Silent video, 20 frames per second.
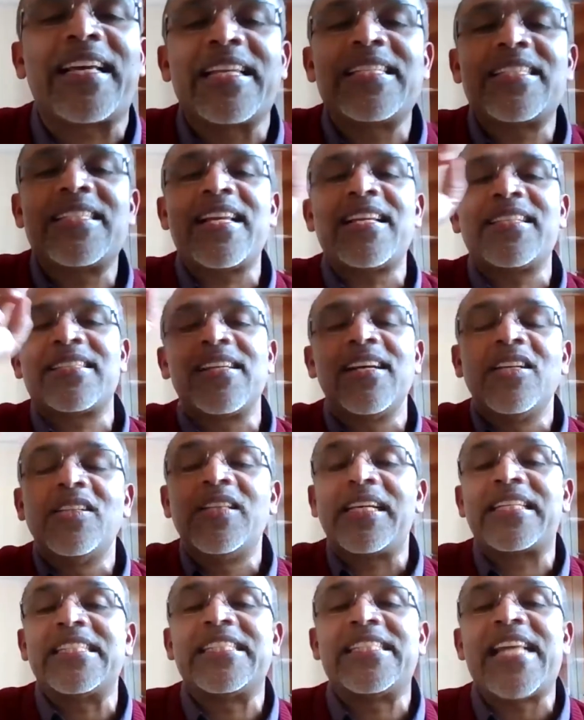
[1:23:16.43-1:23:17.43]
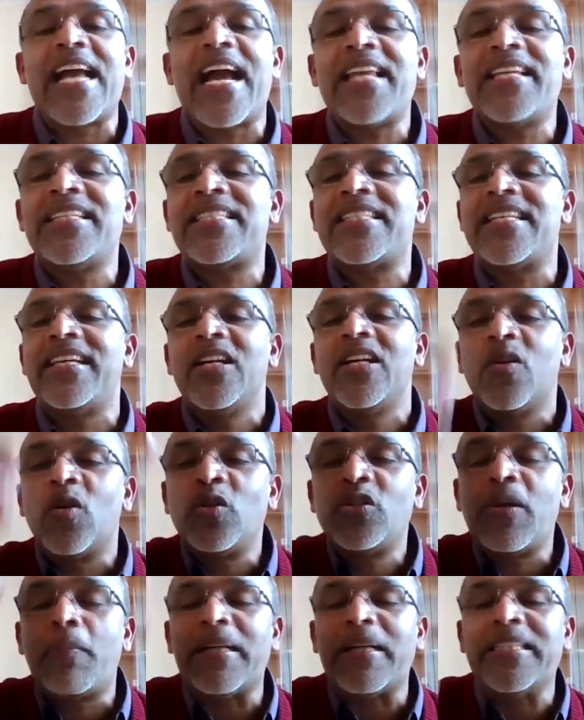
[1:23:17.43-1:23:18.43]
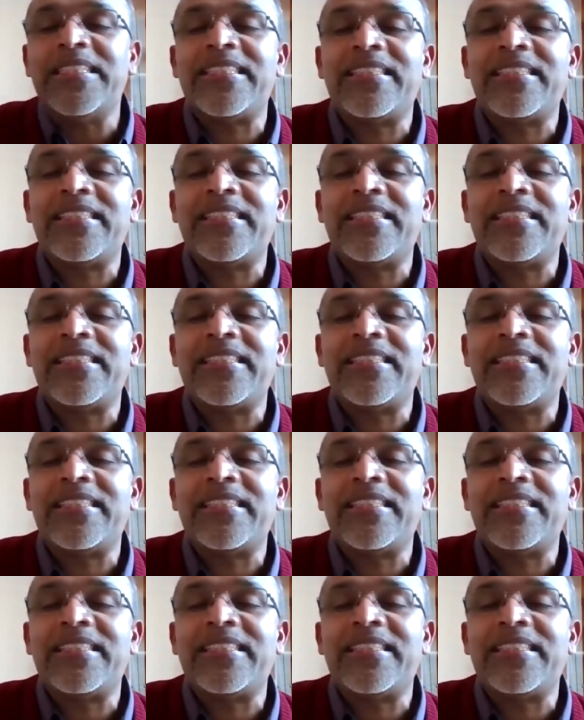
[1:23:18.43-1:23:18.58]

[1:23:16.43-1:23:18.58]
Christians, the Christianity, or the,